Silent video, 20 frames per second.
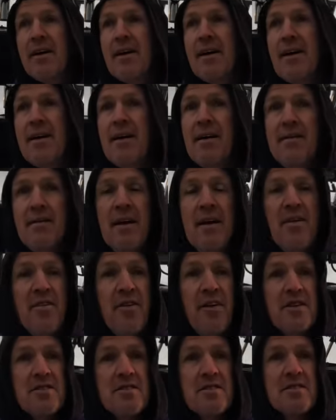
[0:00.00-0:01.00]

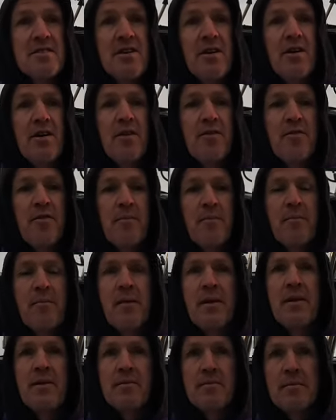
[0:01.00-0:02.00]
things have just gone
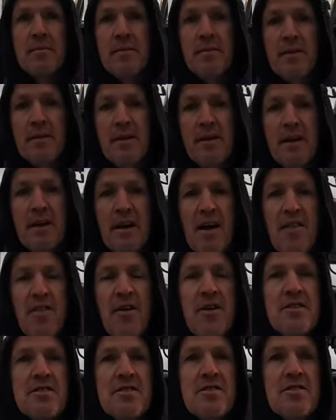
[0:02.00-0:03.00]
from, you know,
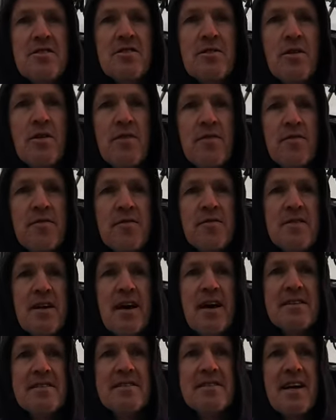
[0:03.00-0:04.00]
things have just sort of
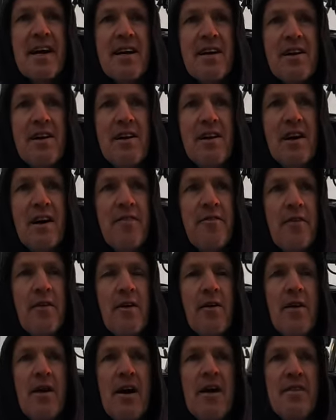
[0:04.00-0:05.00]
started to take on a life of
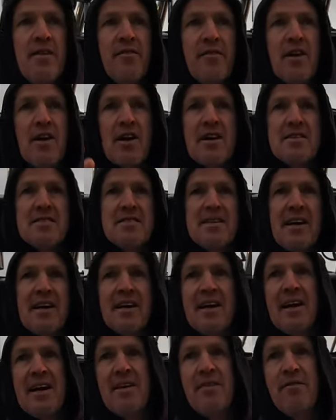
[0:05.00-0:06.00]
their own. The videos
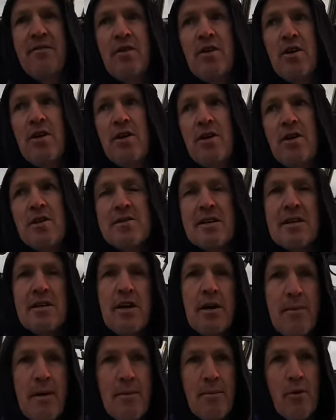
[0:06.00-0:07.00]
start getting views, a
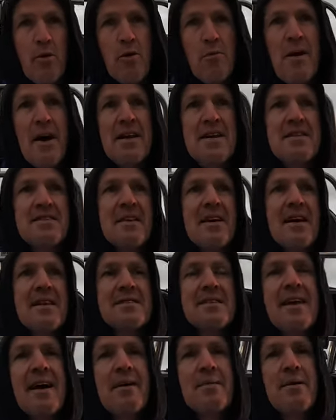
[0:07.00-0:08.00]
little bit more money
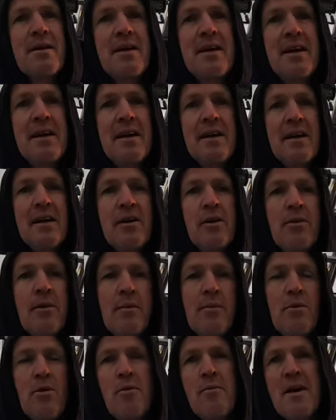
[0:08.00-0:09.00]
starts coming in, a little
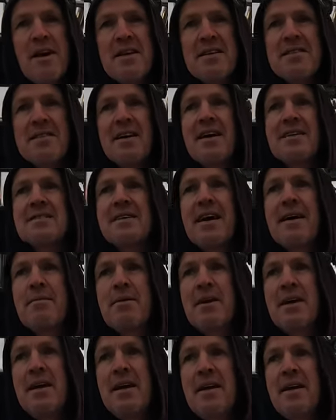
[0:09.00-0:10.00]
bit more money starts
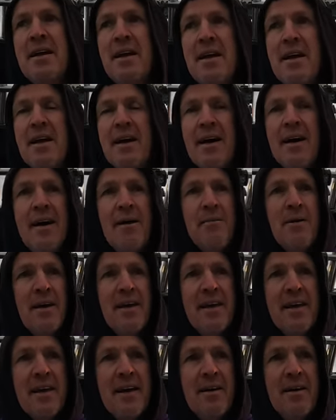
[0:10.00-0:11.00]
coming in.
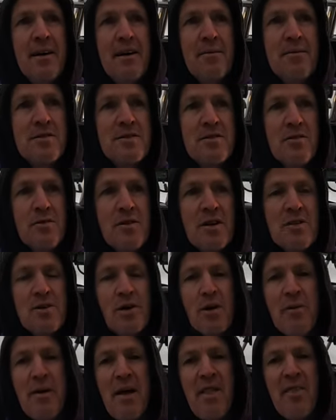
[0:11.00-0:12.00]
Again, I'm still not
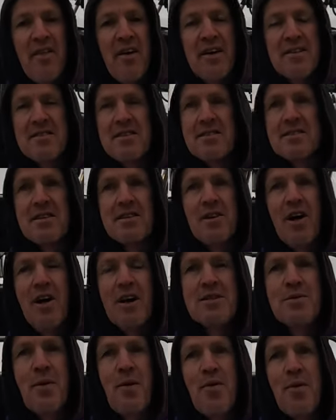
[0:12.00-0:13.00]
talking about thousands of
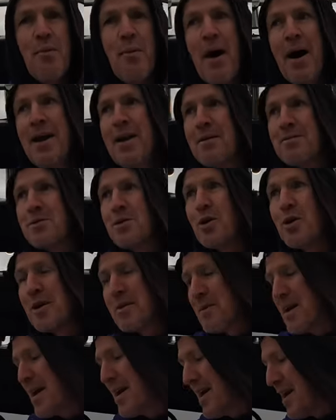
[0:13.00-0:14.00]
dollars worth of money. I'm
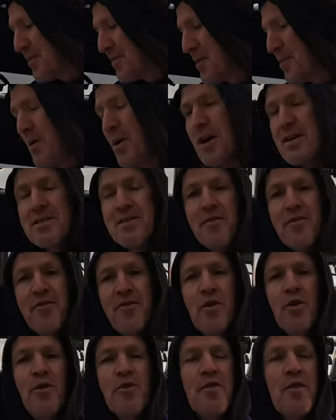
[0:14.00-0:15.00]
talking about enough to buy some
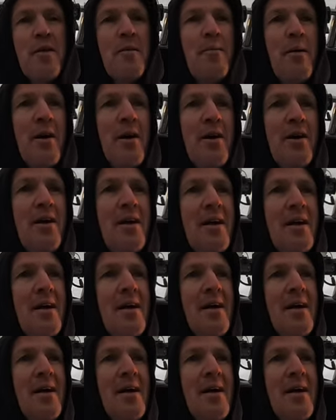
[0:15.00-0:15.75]
fuel for the boat,